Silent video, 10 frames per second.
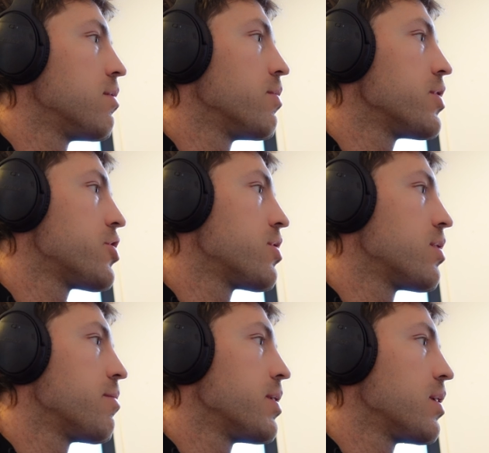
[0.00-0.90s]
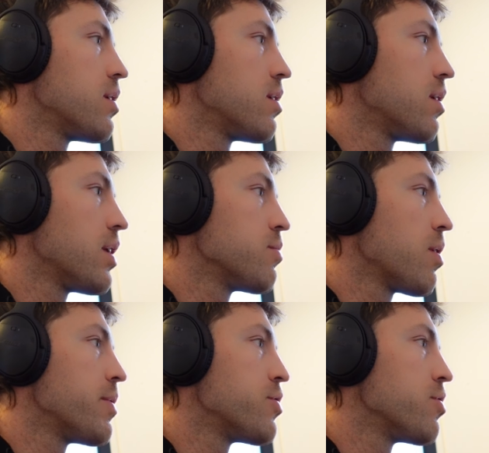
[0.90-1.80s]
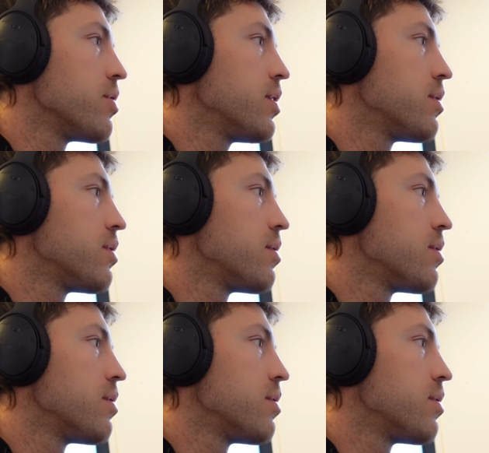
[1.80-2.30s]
which, I mean, that's why we drew it.